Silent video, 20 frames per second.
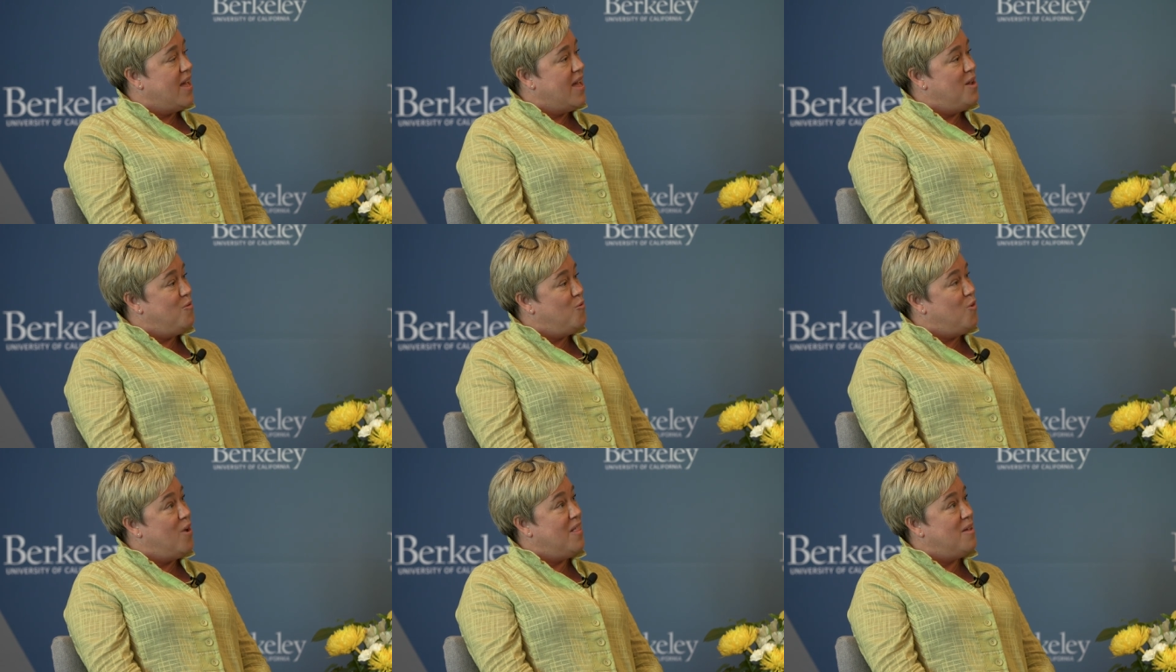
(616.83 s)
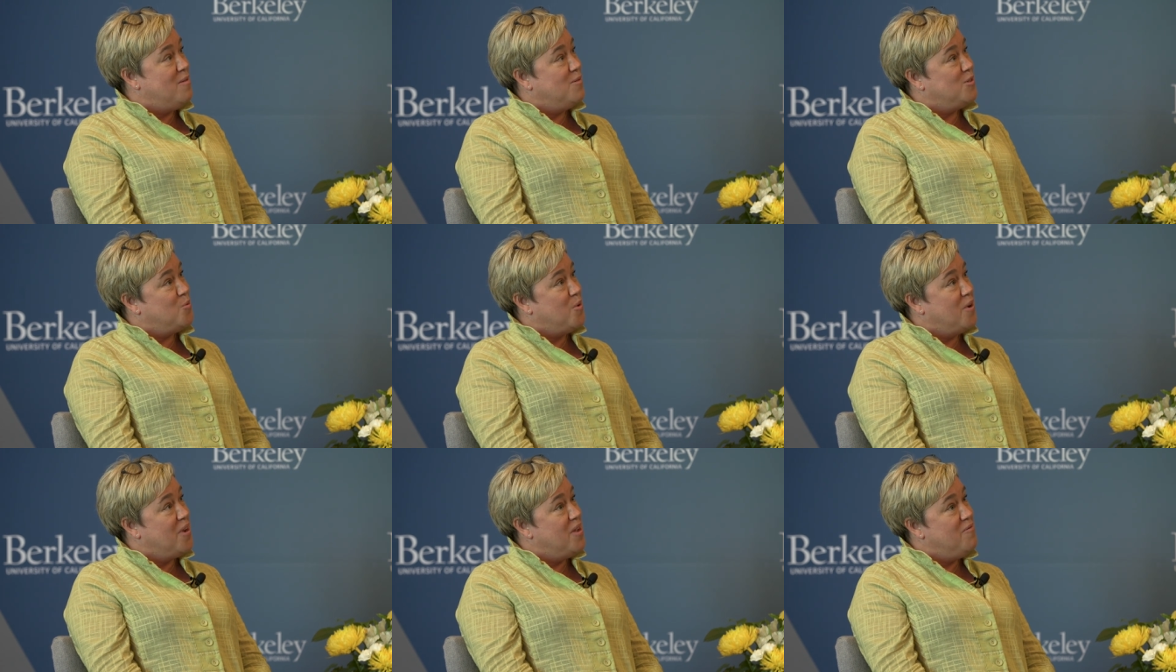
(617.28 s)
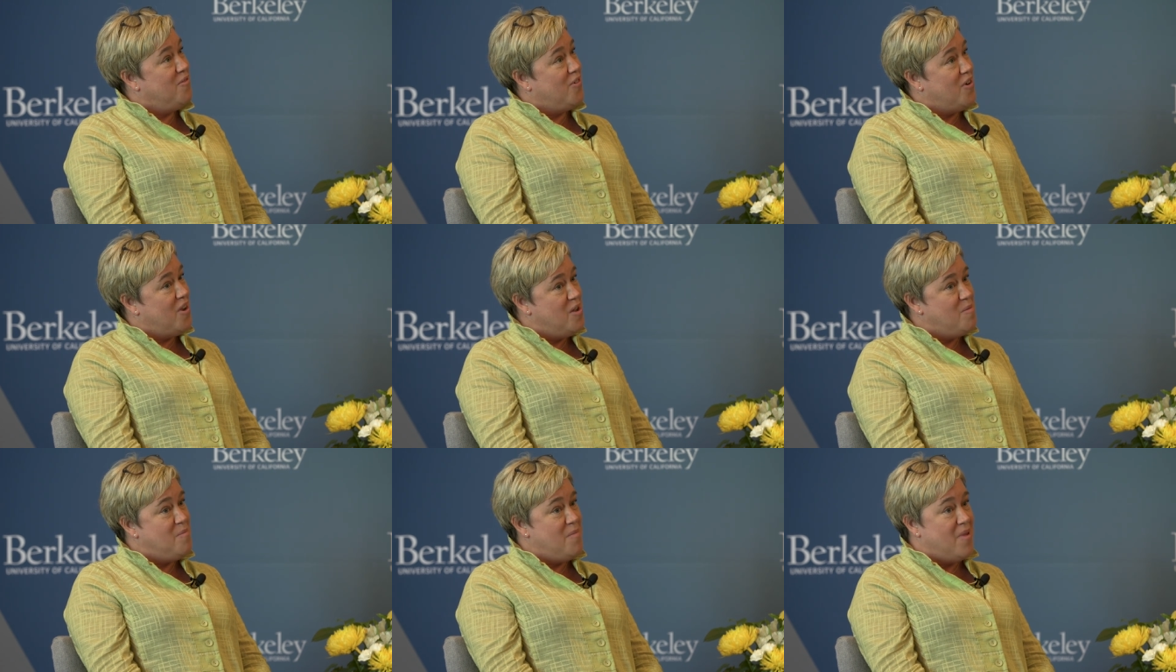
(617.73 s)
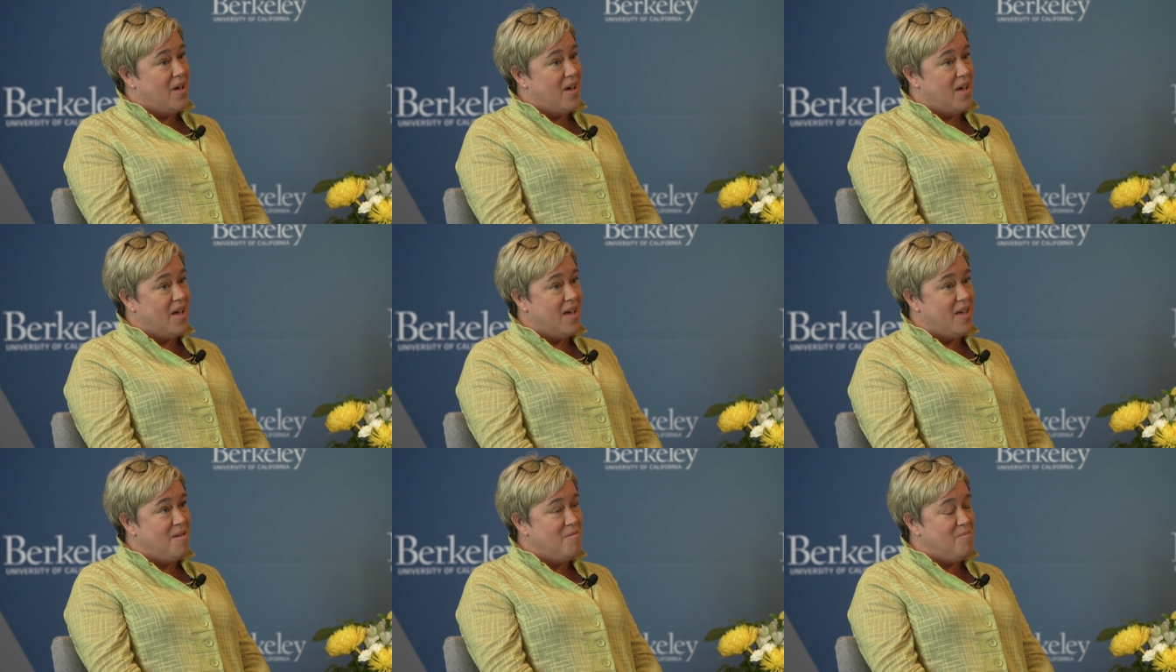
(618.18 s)
And while I was working for him,
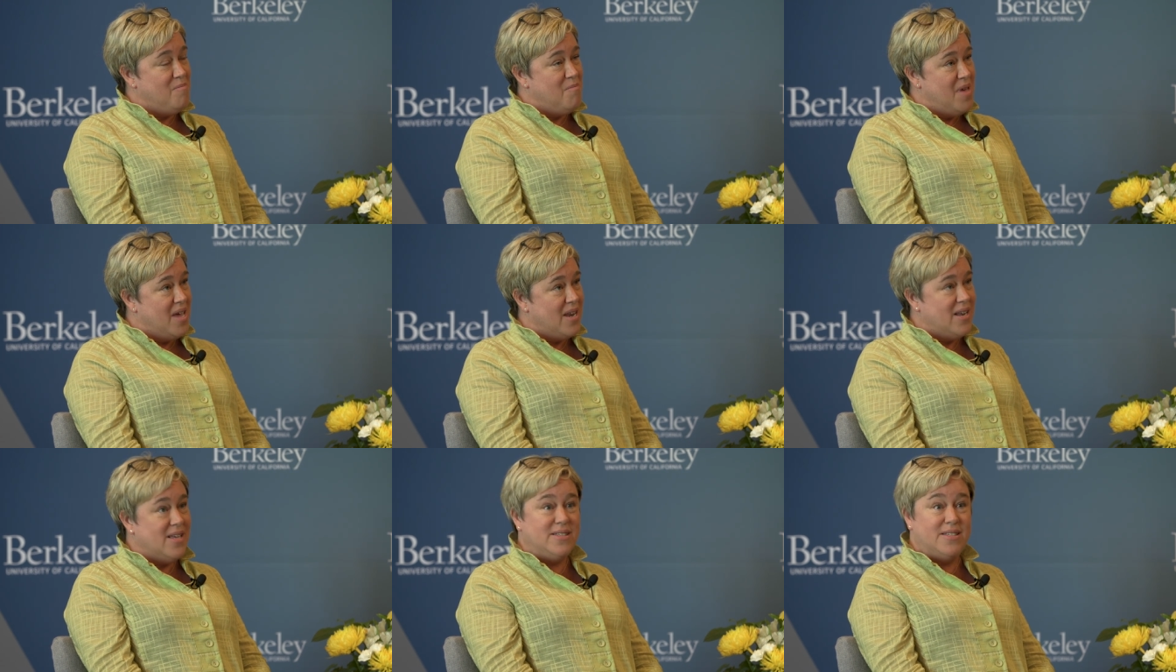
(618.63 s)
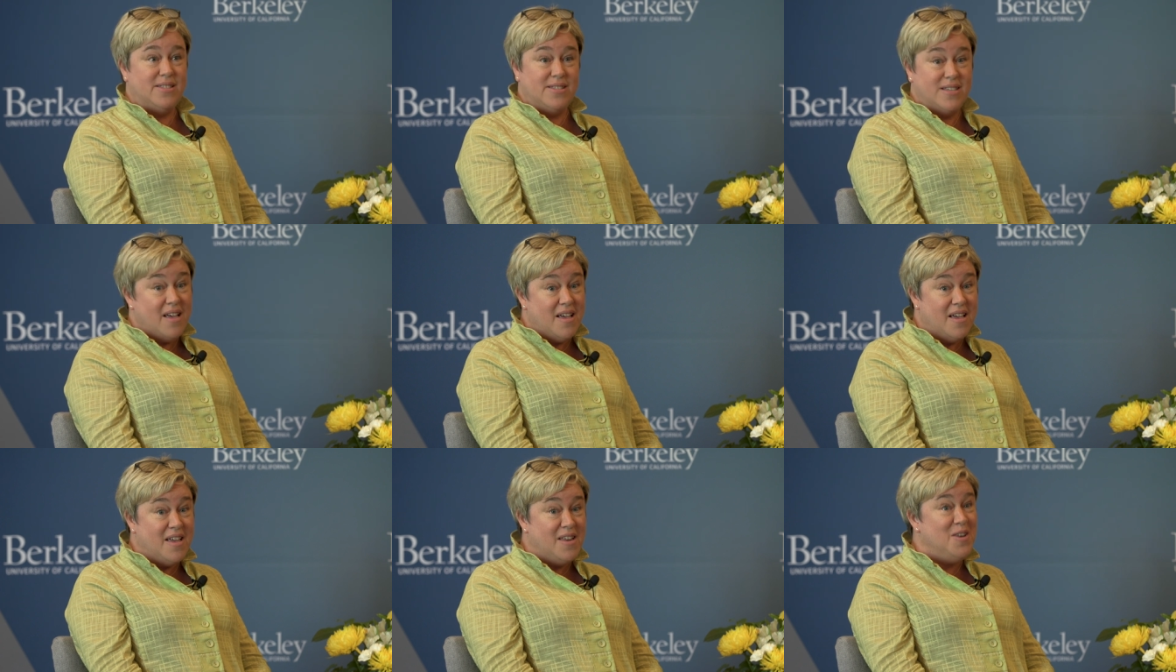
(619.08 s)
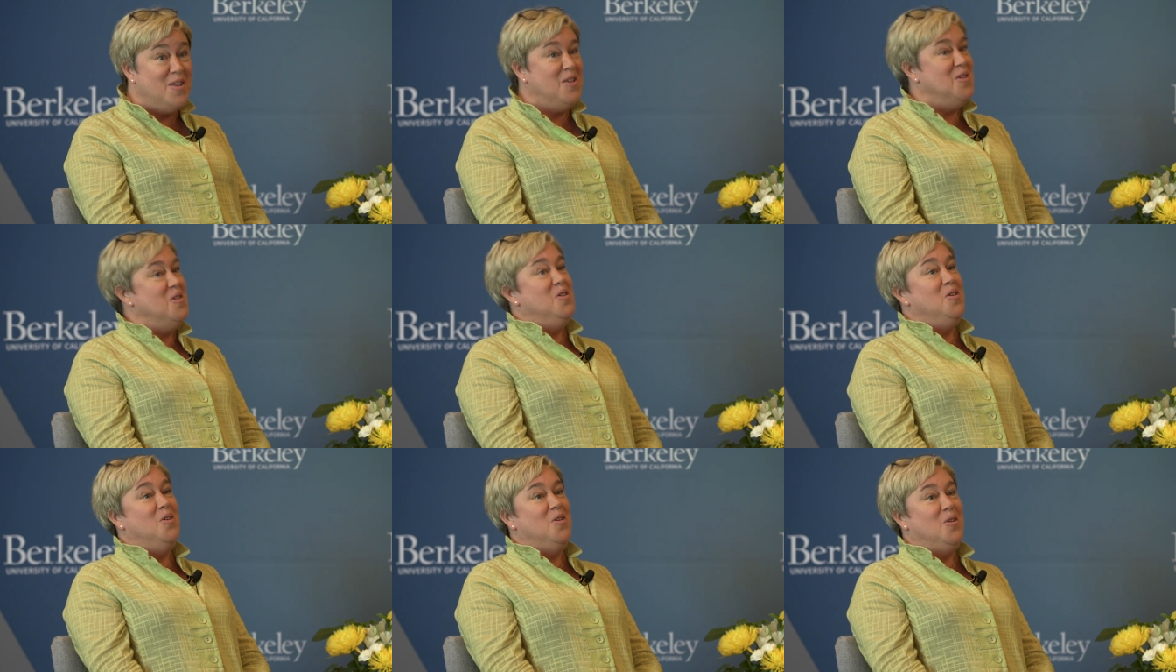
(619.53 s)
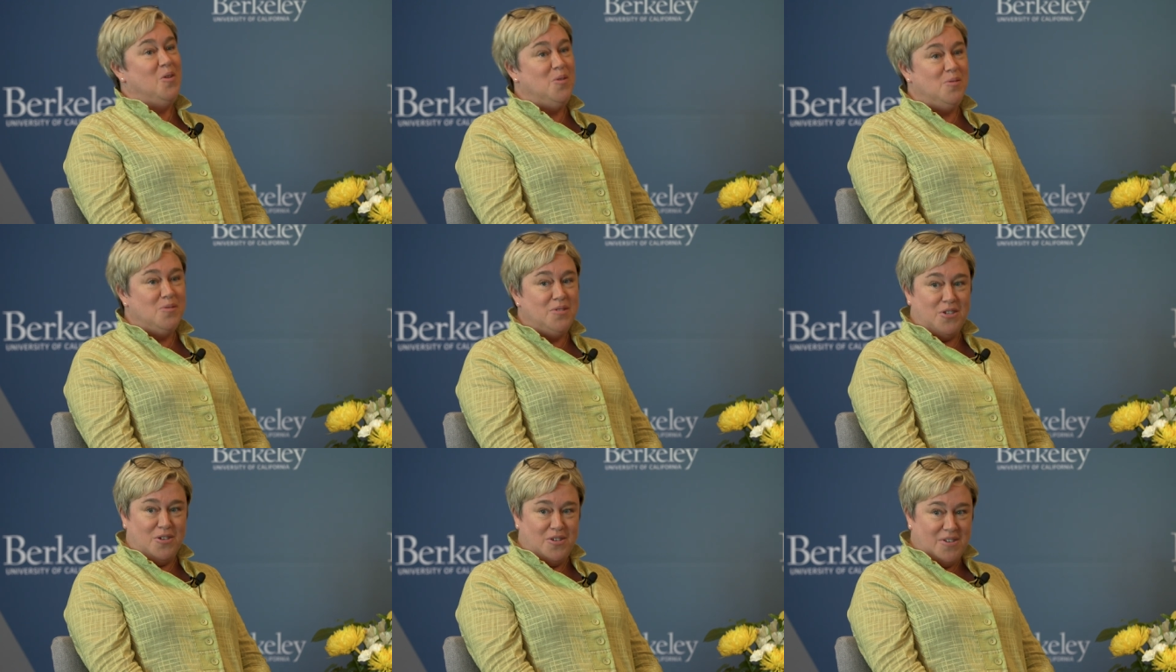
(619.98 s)
I met his son,
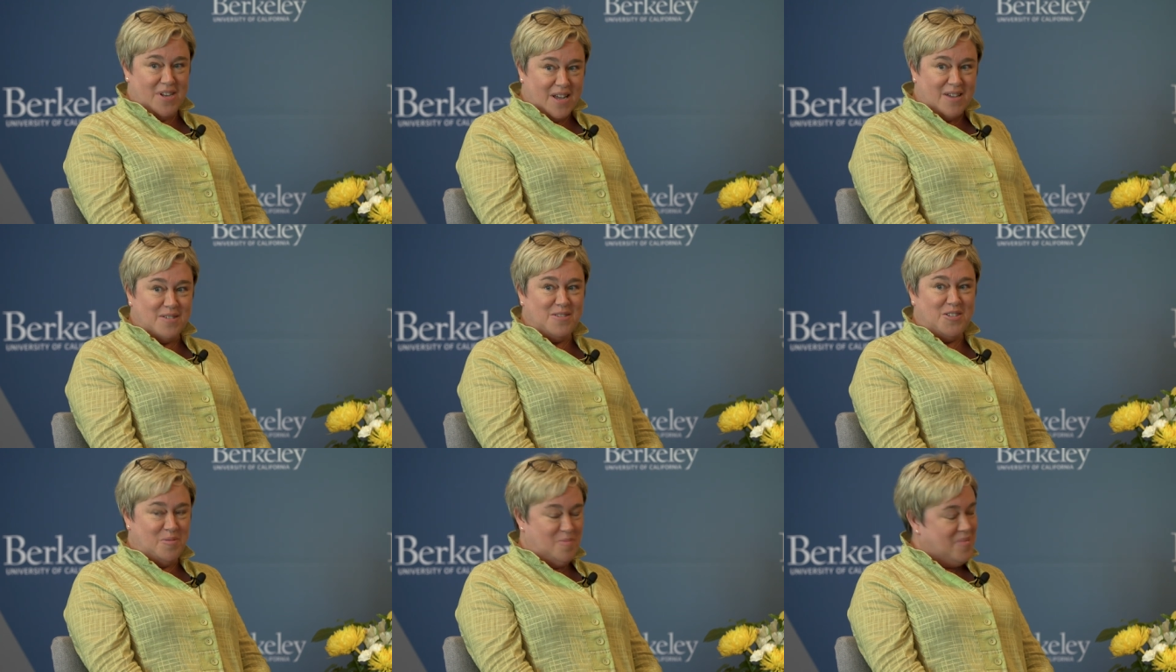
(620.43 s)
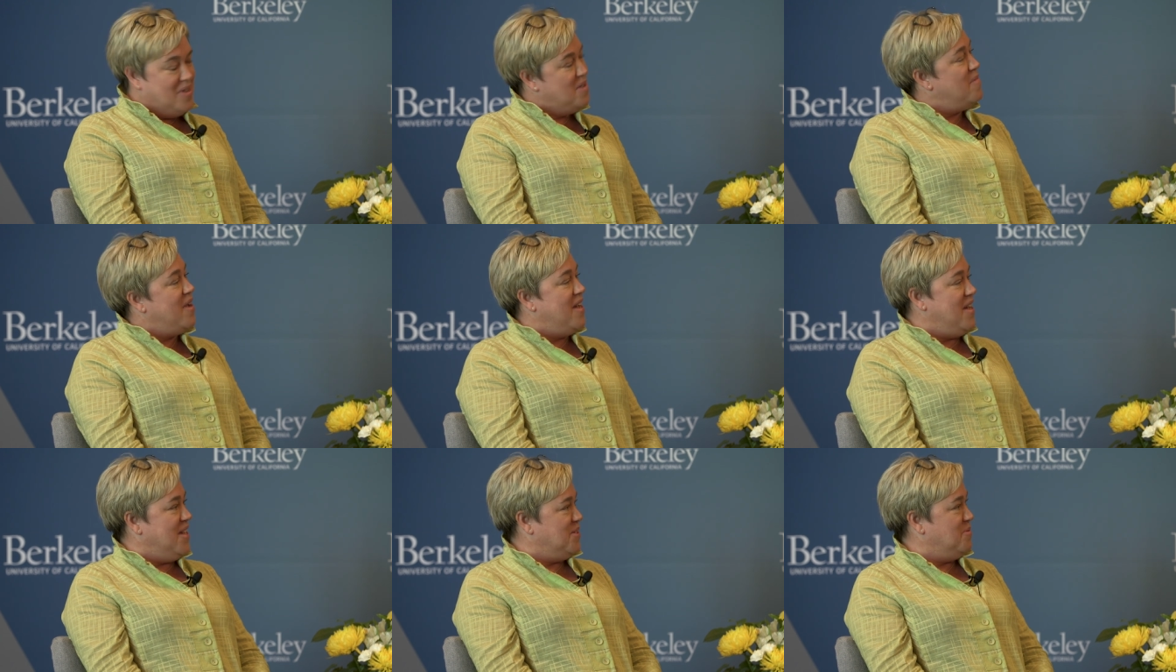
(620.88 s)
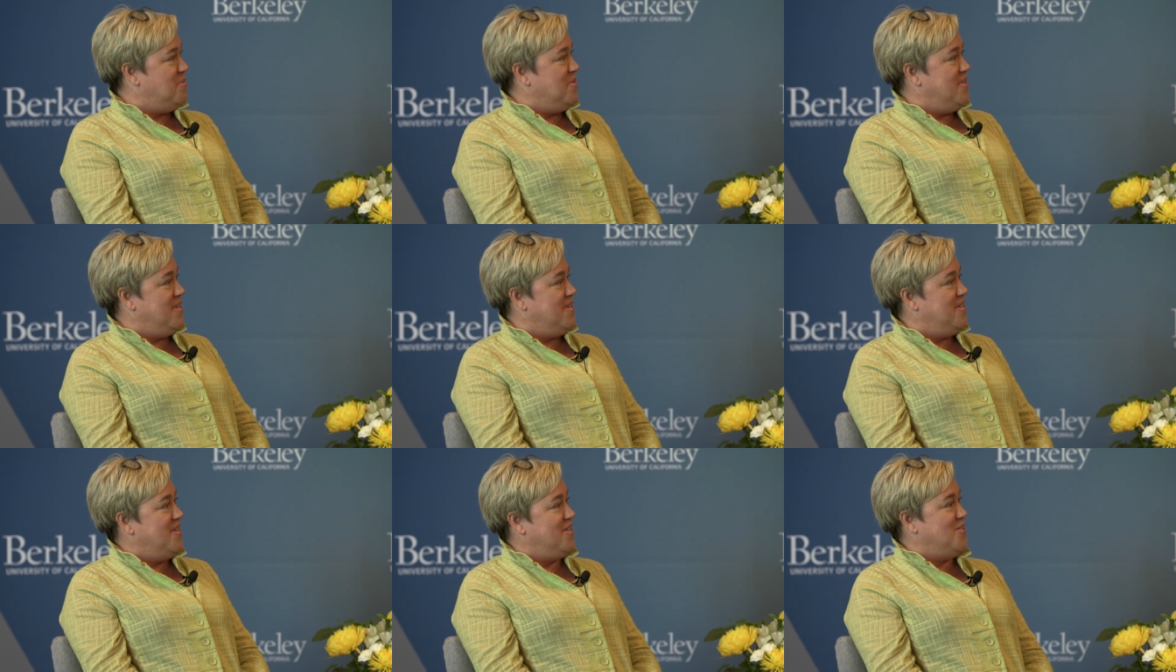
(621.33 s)
who turned out to be my husband.